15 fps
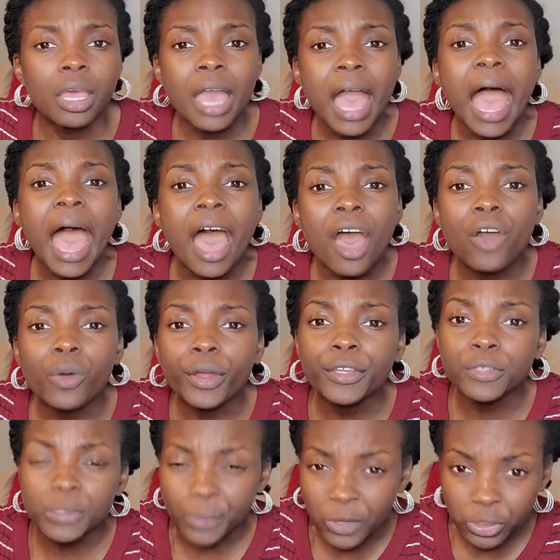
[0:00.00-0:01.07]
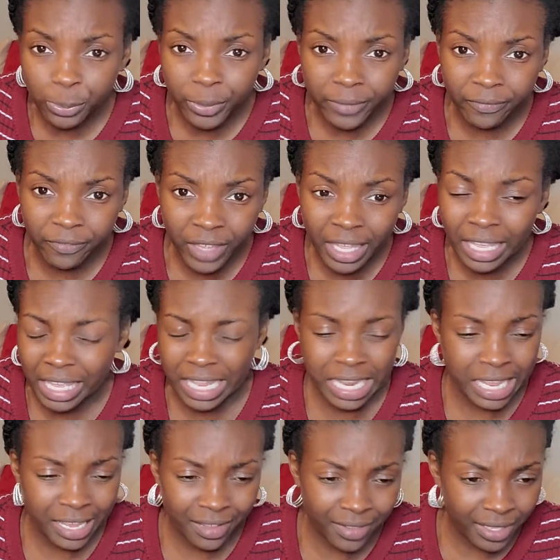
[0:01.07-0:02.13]
How are you supposed to prevent
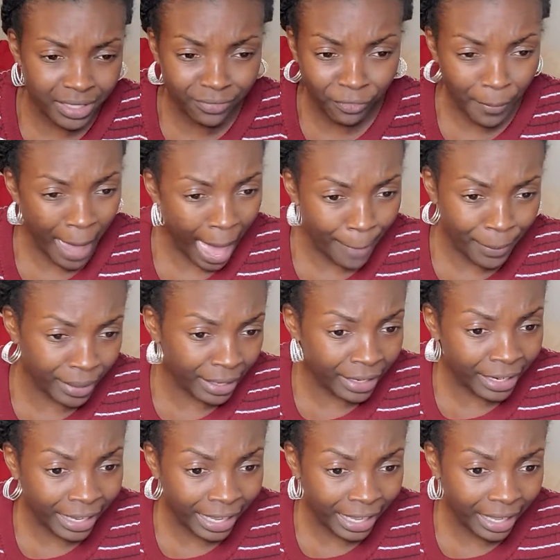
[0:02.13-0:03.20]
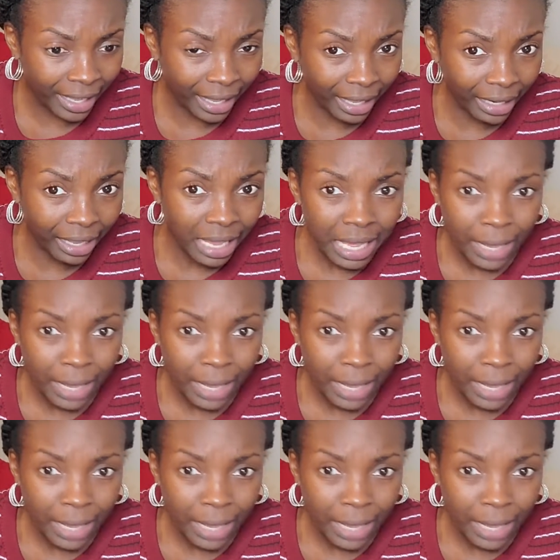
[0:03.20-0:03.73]
any of this from happening again